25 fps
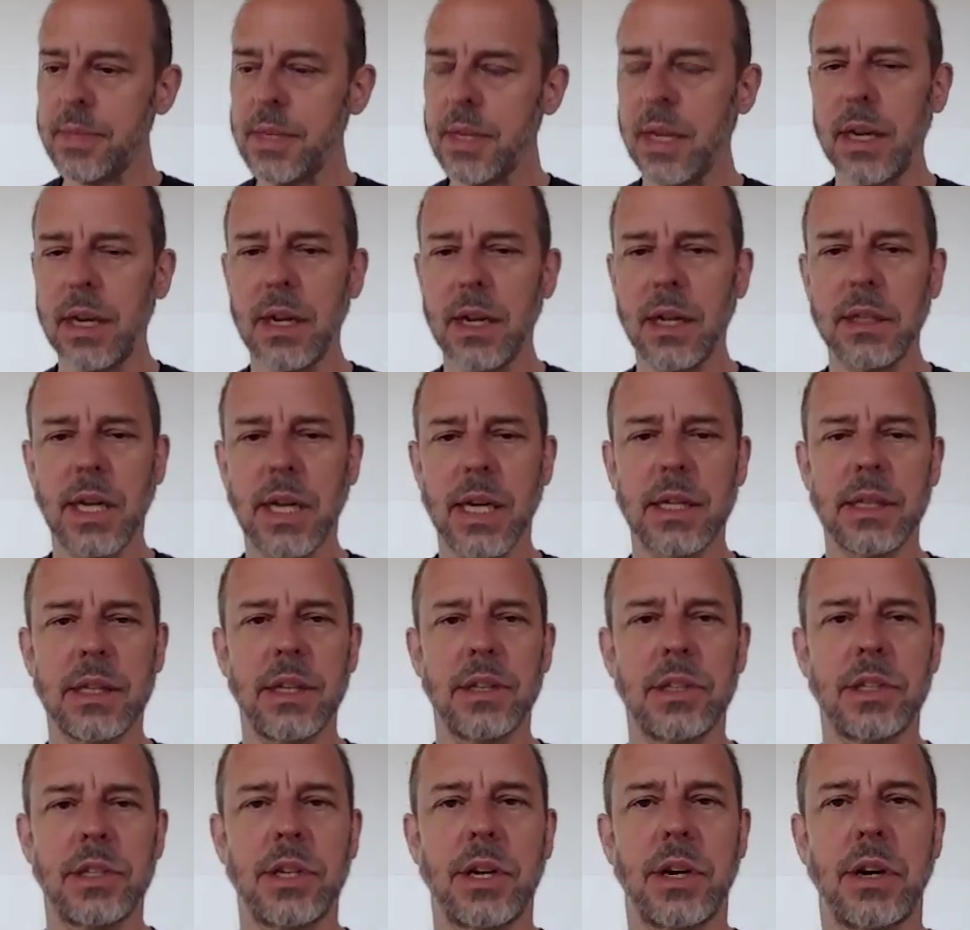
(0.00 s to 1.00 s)
And I like
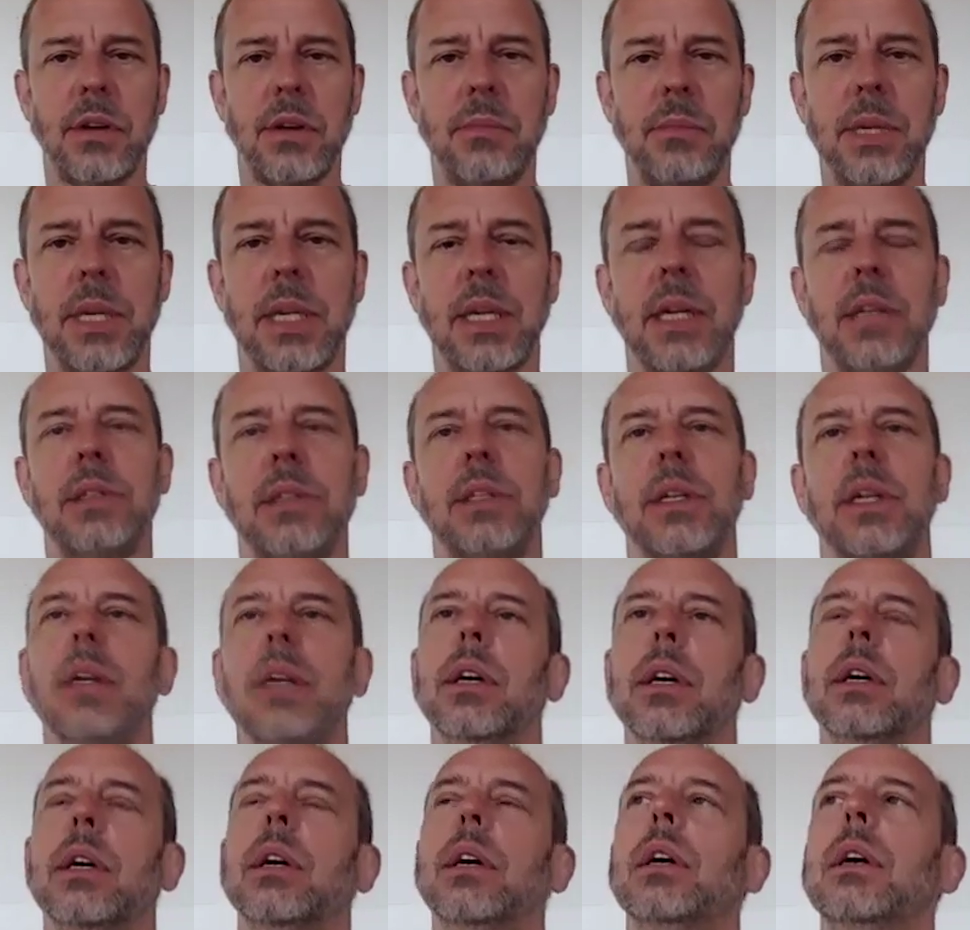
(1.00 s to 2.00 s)
this term because
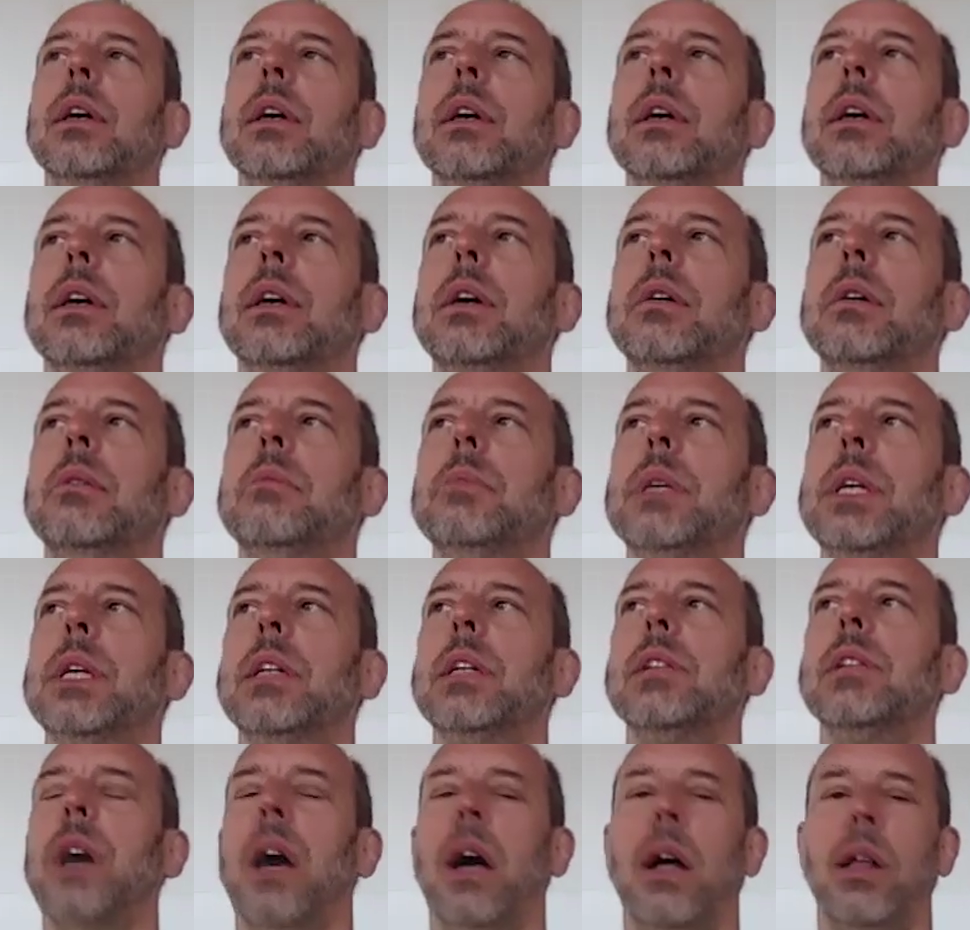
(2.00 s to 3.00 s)
it
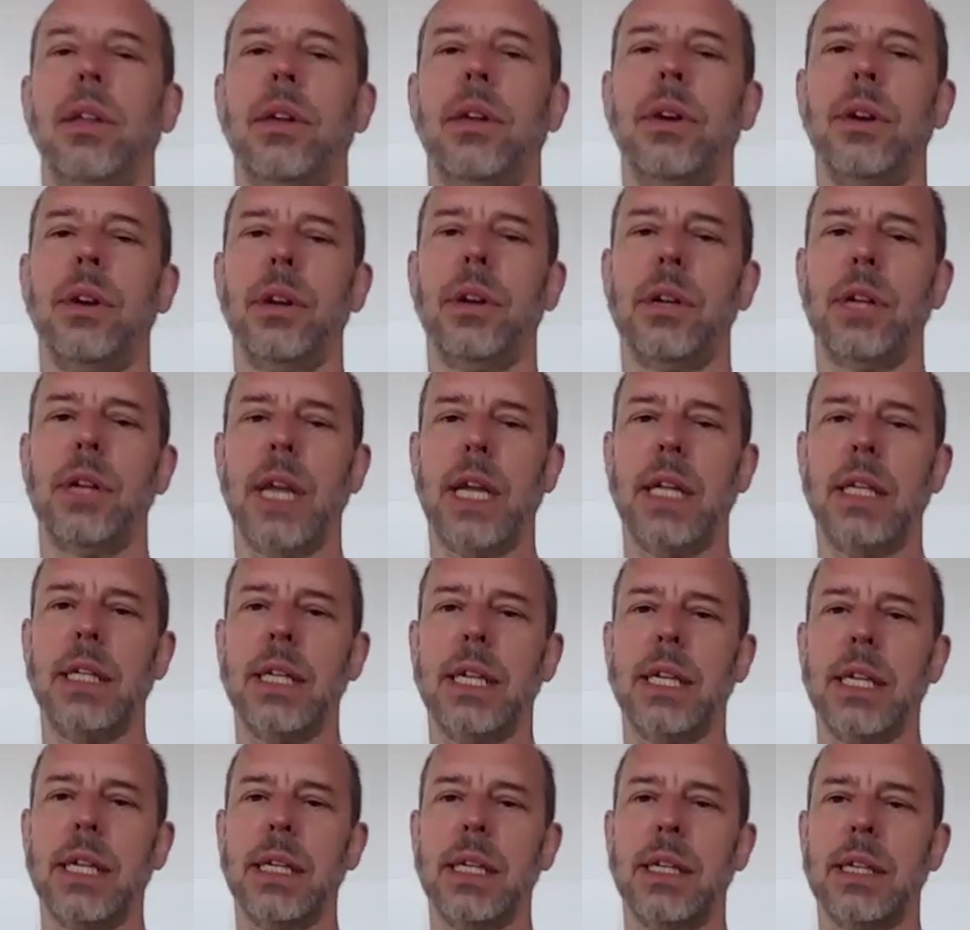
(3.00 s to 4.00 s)
means other.
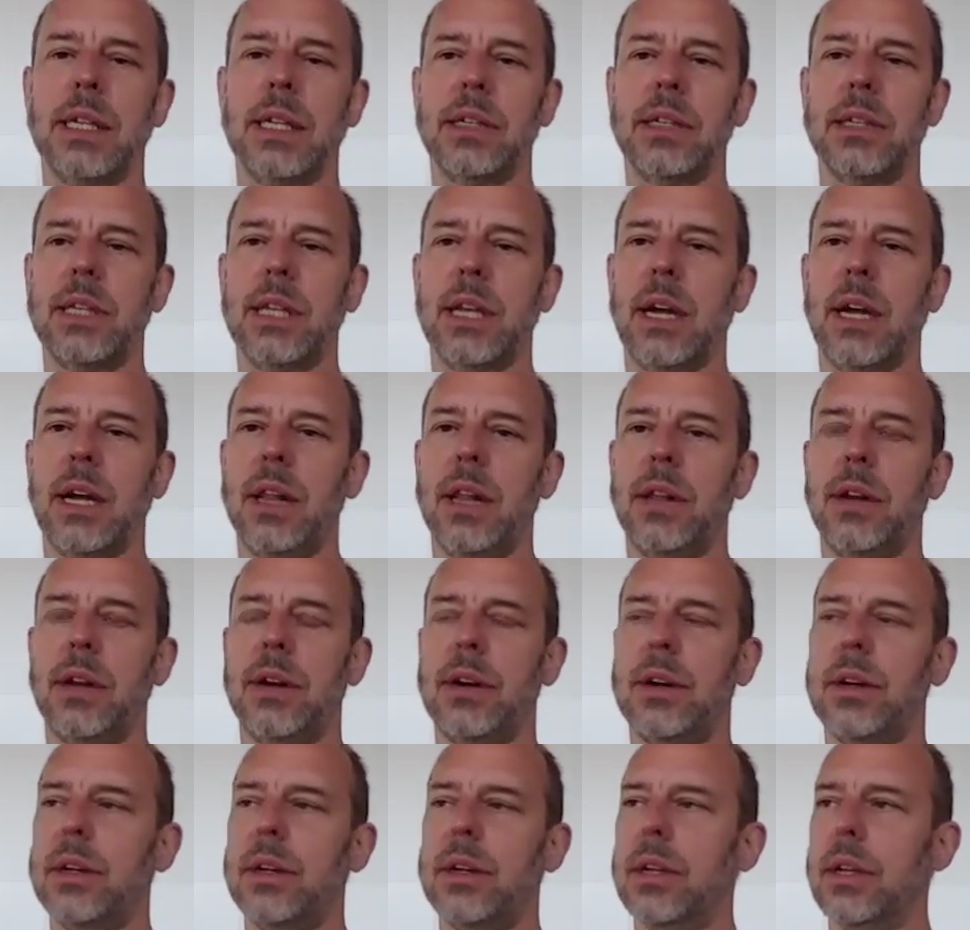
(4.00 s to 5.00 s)
Alien is the
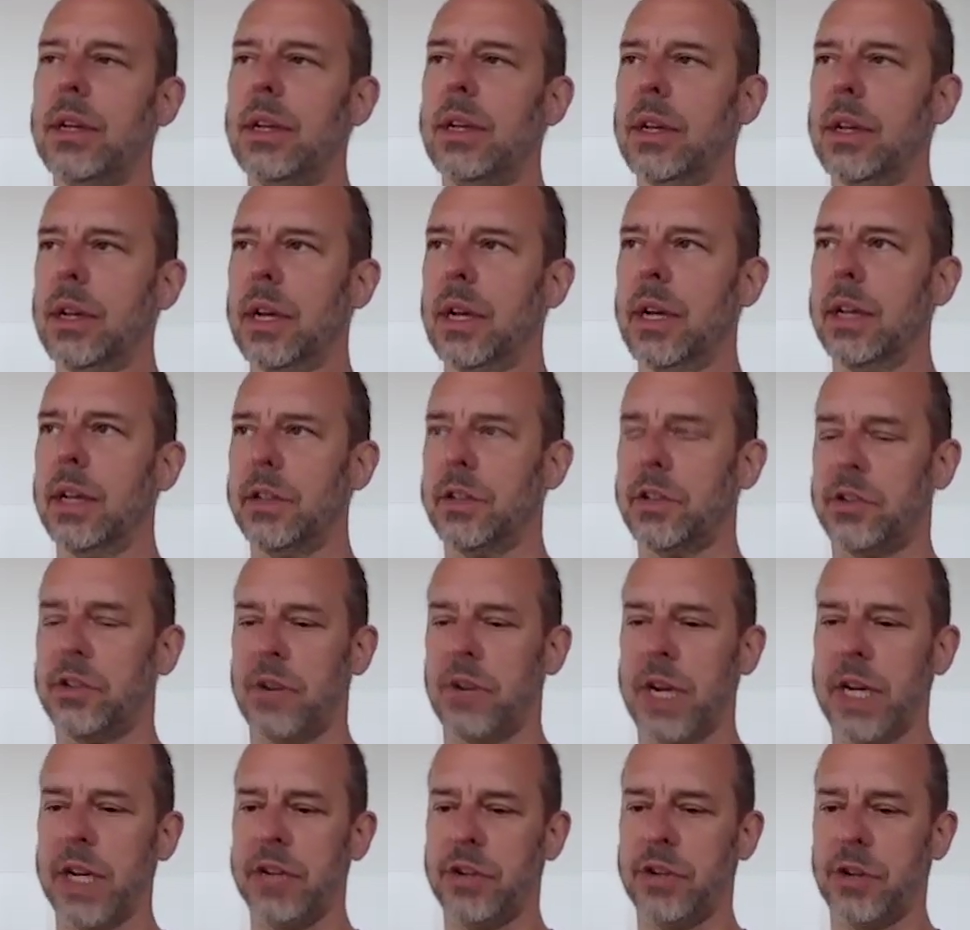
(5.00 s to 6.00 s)
other and the
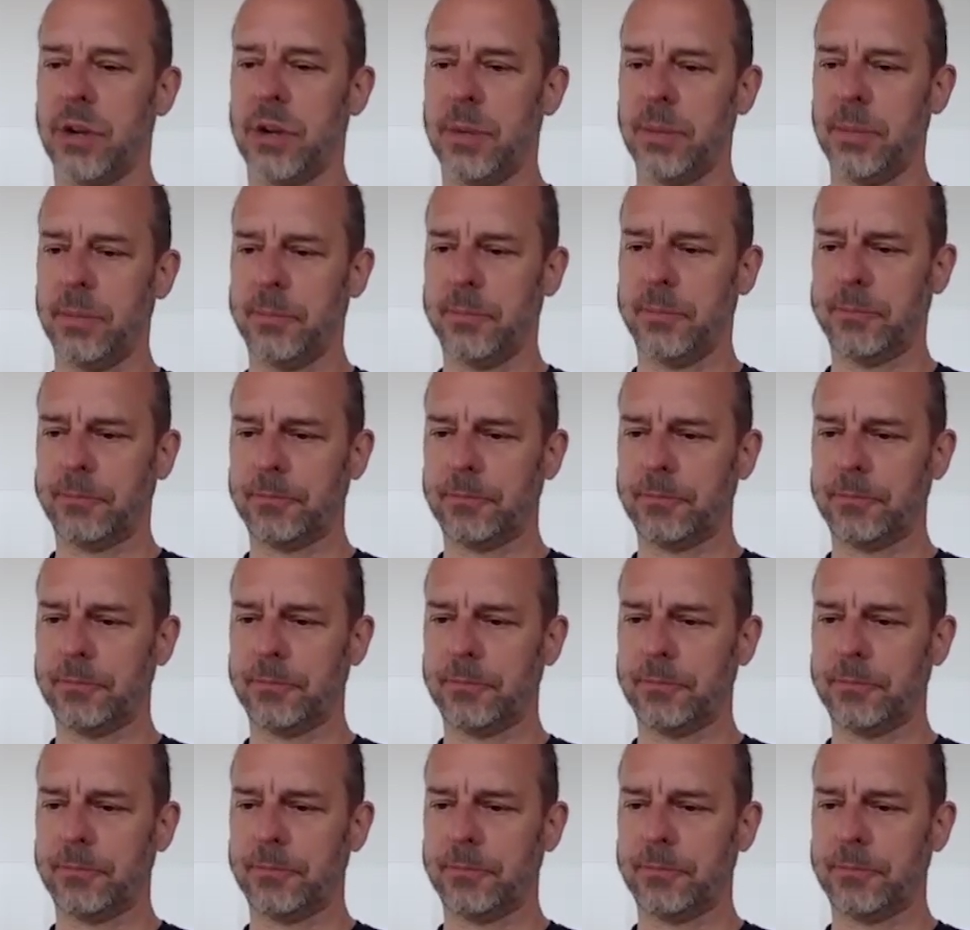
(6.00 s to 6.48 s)
stranger.